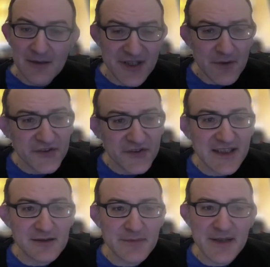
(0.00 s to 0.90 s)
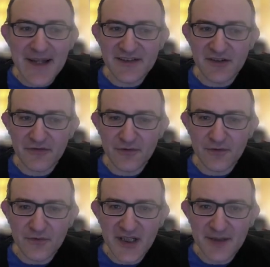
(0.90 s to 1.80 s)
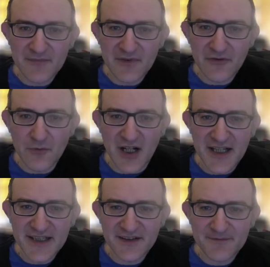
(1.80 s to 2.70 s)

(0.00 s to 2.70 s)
but it was a little bit better for white.